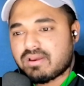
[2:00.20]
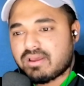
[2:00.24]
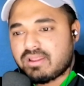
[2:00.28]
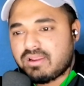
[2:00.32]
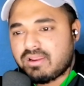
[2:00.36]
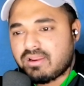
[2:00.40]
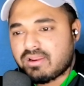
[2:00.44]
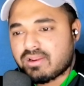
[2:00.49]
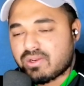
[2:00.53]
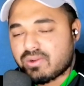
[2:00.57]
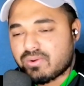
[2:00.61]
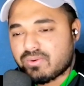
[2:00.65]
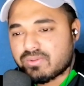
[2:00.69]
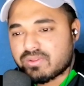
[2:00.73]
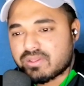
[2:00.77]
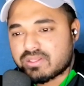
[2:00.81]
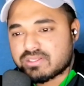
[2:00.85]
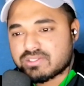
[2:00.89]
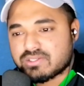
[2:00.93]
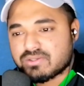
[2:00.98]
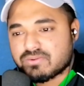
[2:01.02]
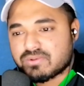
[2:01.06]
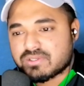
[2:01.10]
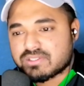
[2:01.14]
I didn't know
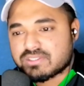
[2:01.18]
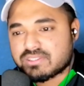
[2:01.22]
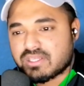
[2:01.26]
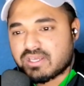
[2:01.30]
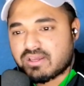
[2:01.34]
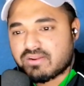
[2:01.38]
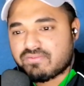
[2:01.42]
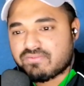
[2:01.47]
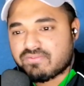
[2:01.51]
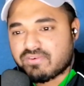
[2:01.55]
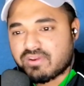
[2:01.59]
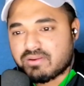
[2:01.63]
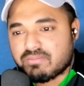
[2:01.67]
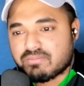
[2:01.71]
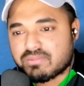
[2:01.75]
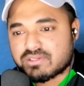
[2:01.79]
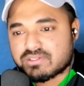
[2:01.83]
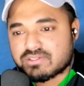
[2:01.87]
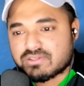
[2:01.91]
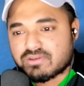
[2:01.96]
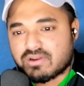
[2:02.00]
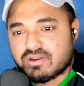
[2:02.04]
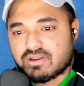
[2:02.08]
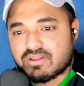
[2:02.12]
that she was that
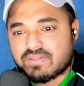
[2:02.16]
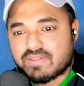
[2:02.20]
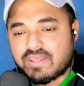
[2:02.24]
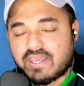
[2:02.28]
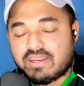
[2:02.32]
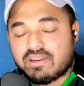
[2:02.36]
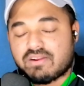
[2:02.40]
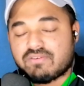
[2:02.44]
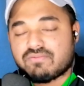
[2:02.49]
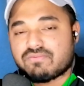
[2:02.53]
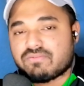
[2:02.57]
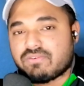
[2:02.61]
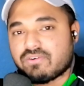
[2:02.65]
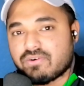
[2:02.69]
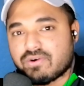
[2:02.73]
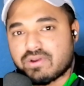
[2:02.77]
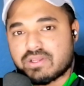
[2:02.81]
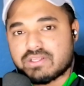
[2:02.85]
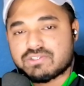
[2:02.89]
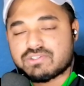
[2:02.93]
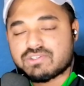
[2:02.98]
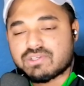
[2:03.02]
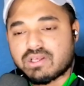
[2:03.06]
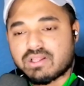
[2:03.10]
famous or that
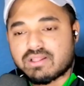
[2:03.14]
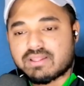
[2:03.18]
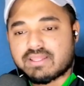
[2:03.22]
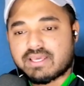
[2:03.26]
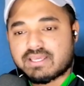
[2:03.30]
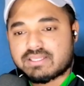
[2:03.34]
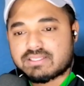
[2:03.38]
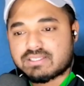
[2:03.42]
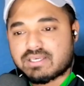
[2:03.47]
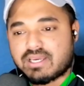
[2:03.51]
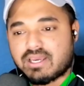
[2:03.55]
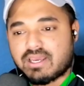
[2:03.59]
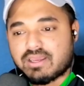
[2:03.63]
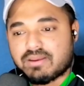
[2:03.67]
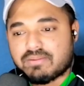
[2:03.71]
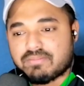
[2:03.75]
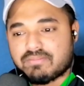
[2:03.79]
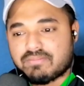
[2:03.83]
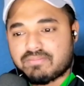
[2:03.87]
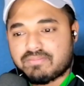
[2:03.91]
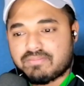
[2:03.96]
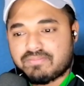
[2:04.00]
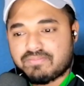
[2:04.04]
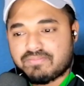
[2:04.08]
influential that
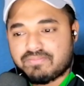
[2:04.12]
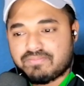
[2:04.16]
time.